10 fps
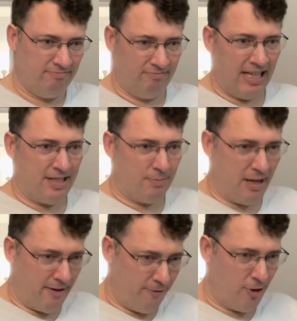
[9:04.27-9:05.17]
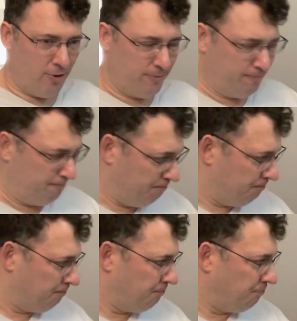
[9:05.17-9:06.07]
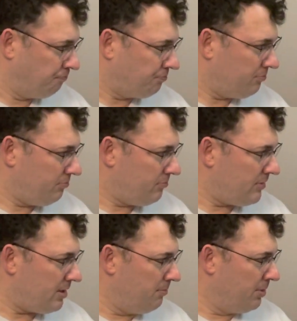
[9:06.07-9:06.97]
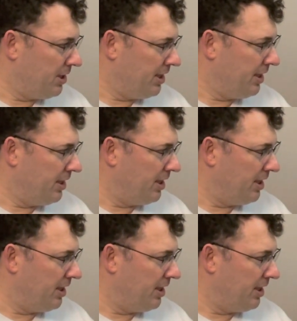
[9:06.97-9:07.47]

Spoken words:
That's my fault. But